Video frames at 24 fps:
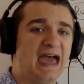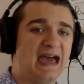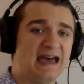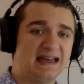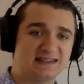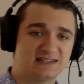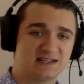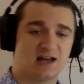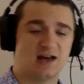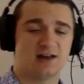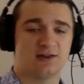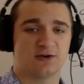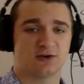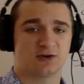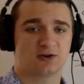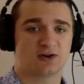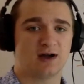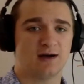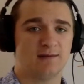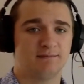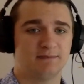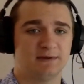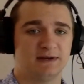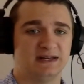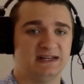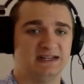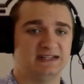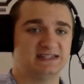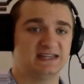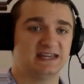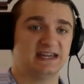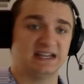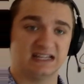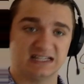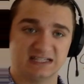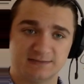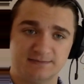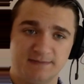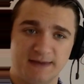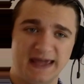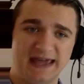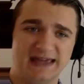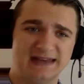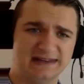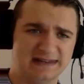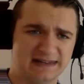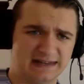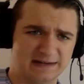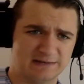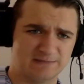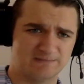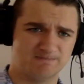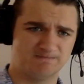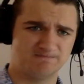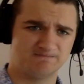as other companies expanded.